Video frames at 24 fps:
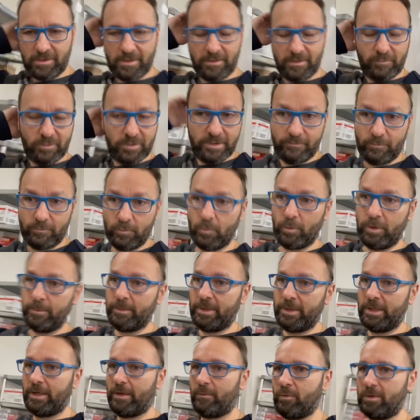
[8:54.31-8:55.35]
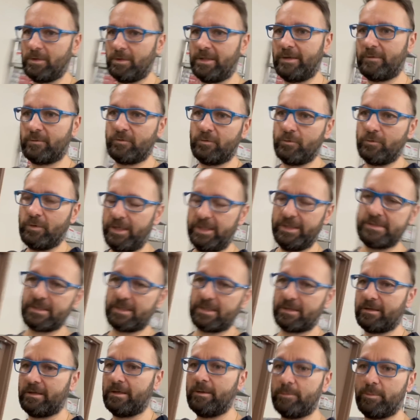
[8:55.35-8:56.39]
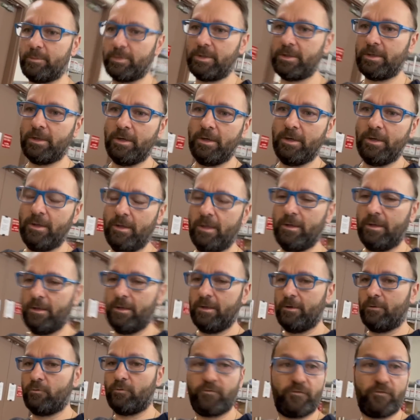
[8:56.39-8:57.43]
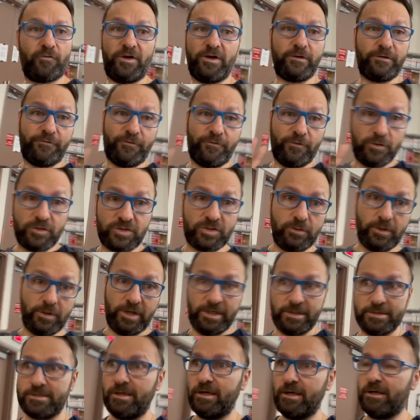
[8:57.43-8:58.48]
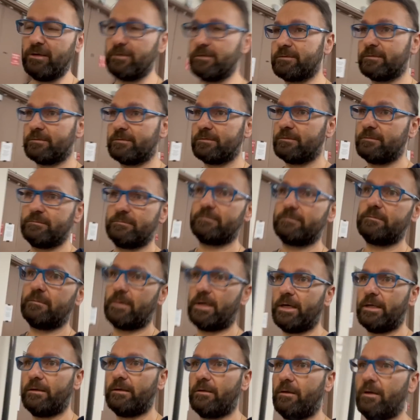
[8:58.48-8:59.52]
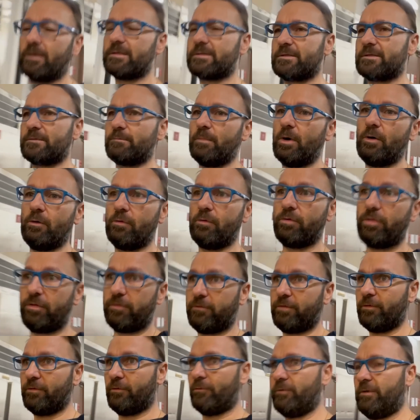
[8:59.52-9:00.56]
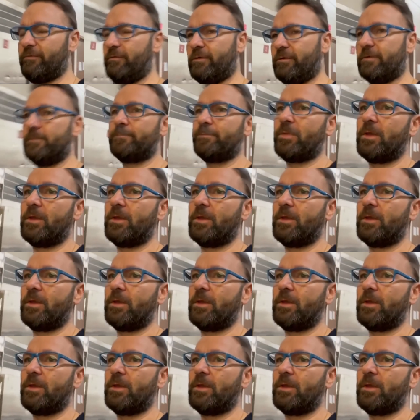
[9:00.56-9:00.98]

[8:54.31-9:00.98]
I really didn't win many. I won like two hands, I think, but the very first two hands dealt, I lost both to the river.